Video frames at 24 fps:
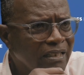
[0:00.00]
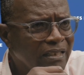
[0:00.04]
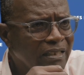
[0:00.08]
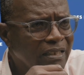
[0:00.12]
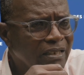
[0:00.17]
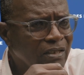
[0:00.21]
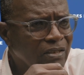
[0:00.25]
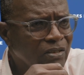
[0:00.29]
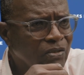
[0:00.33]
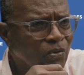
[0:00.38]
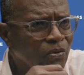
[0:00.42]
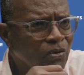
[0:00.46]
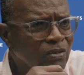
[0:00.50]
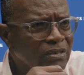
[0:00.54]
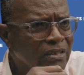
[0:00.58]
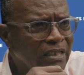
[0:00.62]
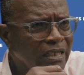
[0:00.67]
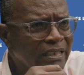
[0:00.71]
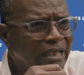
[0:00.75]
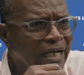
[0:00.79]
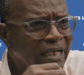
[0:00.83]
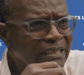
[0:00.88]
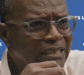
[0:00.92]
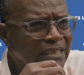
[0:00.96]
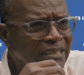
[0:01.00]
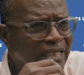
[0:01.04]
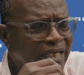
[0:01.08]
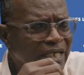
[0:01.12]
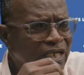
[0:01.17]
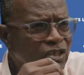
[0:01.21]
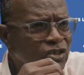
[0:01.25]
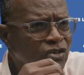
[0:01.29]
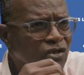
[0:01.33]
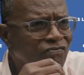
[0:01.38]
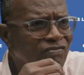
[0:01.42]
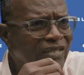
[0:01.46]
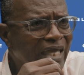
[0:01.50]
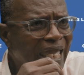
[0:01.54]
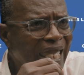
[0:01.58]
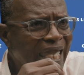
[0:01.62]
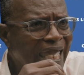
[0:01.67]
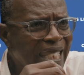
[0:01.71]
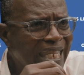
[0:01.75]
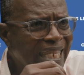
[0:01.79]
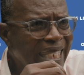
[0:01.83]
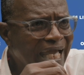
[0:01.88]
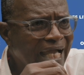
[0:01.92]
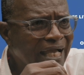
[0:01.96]
That is the issue of the
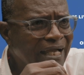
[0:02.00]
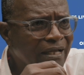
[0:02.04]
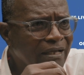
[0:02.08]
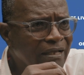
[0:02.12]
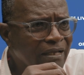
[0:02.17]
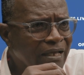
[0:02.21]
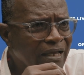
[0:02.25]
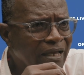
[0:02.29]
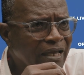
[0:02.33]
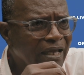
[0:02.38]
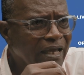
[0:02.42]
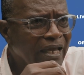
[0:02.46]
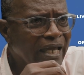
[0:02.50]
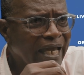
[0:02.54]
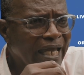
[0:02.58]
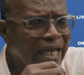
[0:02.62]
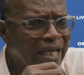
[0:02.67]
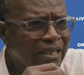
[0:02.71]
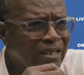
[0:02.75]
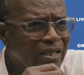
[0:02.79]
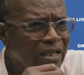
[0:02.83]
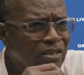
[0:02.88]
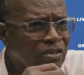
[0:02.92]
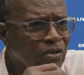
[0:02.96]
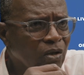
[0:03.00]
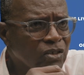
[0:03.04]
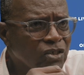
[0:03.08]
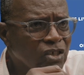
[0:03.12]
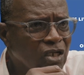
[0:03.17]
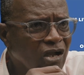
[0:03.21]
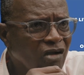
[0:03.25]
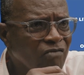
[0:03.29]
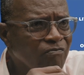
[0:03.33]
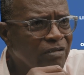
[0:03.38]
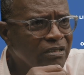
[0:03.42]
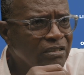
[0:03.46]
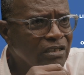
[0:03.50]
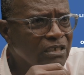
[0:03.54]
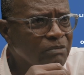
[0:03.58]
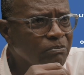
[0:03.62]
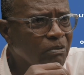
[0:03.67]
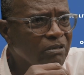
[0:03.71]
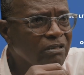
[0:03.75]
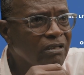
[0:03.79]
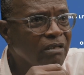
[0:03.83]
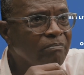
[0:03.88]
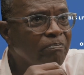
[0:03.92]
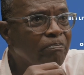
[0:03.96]
ENIA, and the Dutch government is
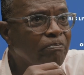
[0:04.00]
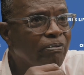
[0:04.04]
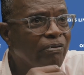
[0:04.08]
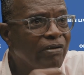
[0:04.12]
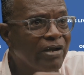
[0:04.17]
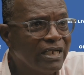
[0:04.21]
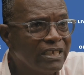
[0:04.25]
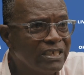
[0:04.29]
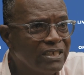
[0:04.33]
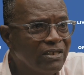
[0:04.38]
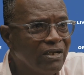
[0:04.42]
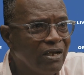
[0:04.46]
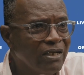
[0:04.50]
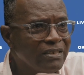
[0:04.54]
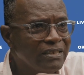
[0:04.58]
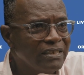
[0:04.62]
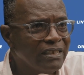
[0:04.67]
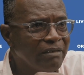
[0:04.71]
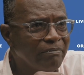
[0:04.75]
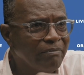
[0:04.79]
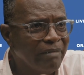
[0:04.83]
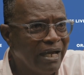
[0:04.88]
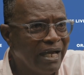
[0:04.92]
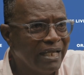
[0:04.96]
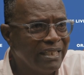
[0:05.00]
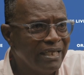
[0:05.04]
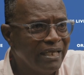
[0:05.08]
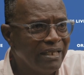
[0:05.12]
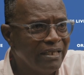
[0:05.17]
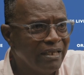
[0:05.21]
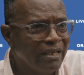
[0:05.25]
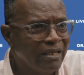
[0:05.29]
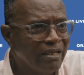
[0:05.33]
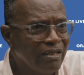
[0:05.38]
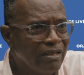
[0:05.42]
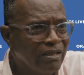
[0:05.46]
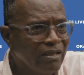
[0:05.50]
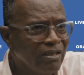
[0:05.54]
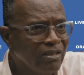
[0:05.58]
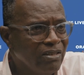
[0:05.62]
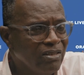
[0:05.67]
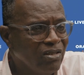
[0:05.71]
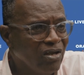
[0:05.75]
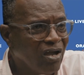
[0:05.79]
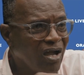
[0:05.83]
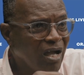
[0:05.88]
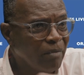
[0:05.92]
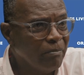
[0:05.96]
putting pressure on St. Maarten
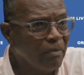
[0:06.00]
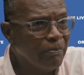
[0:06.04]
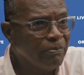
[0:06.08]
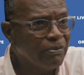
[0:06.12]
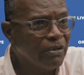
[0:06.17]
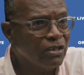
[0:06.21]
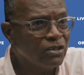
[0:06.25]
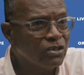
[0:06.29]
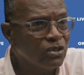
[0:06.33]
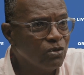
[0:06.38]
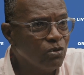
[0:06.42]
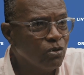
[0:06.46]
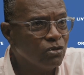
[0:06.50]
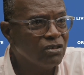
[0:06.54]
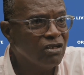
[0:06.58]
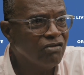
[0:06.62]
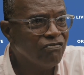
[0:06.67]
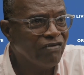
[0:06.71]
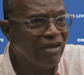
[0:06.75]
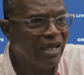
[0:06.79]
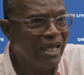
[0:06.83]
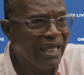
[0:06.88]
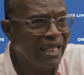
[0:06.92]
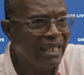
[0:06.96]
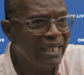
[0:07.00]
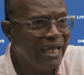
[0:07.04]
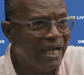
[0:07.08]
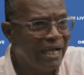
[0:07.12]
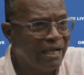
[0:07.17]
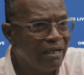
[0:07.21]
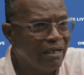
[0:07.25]
to come up with a solution for ENIA.